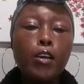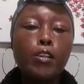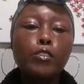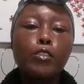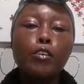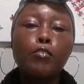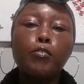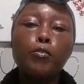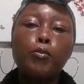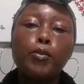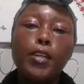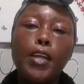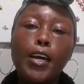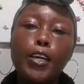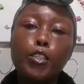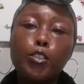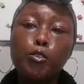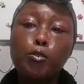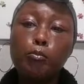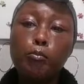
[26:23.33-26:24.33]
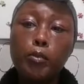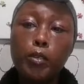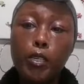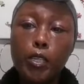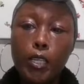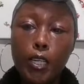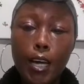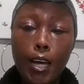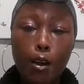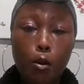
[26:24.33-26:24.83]
So if you would like to
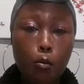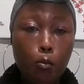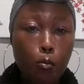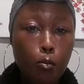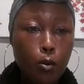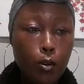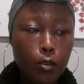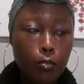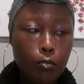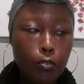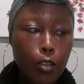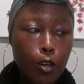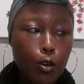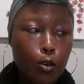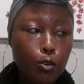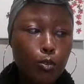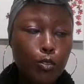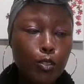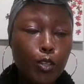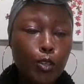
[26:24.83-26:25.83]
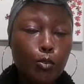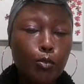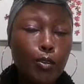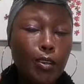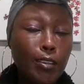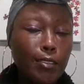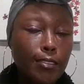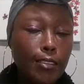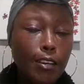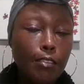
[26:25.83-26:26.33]
book one of those, you
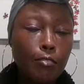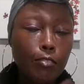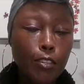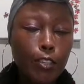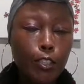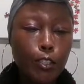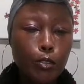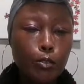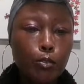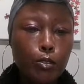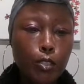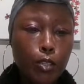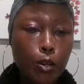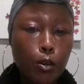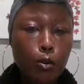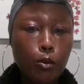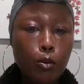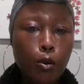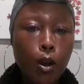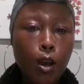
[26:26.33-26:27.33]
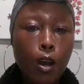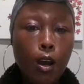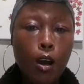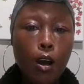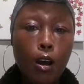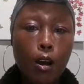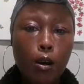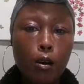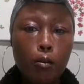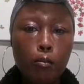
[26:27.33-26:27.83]
can definitely do so.
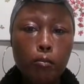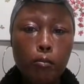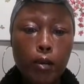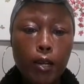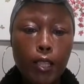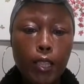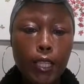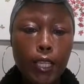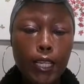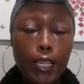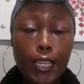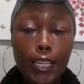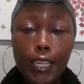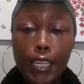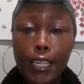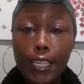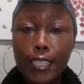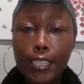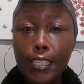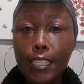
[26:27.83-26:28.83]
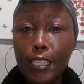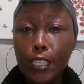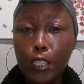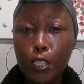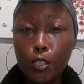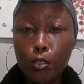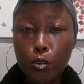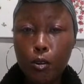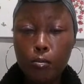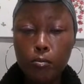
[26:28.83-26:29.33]
The link is in the
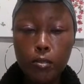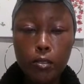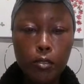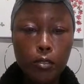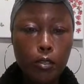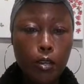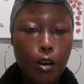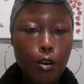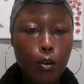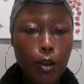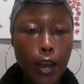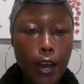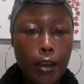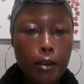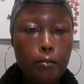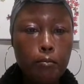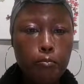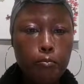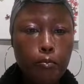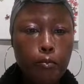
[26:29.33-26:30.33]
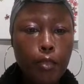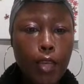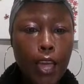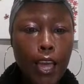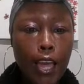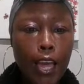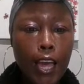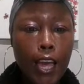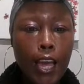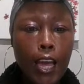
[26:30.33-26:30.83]
description. Okay.
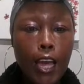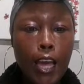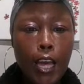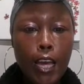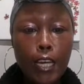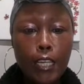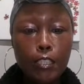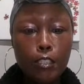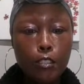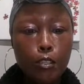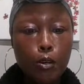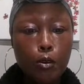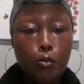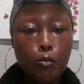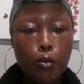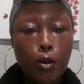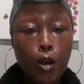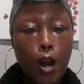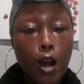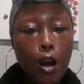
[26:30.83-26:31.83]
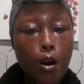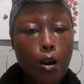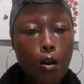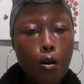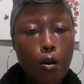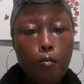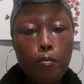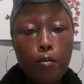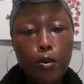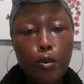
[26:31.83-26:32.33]
And so we're
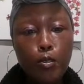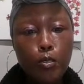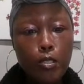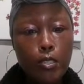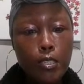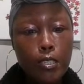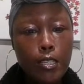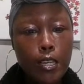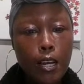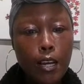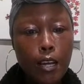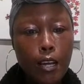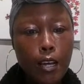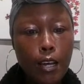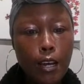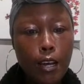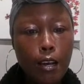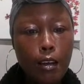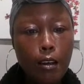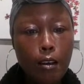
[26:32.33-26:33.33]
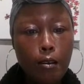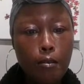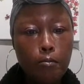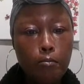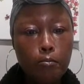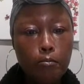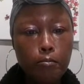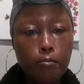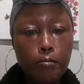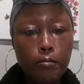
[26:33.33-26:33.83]
almost
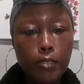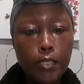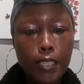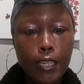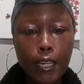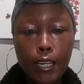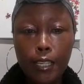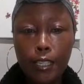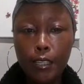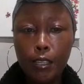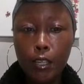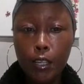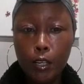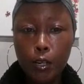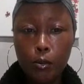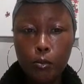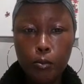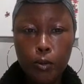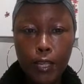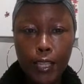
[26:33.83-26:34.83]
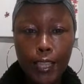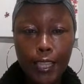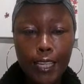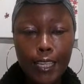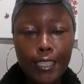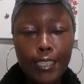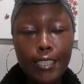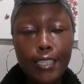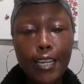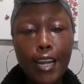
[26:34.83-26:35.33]
done here with
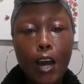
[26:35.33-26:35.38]
this.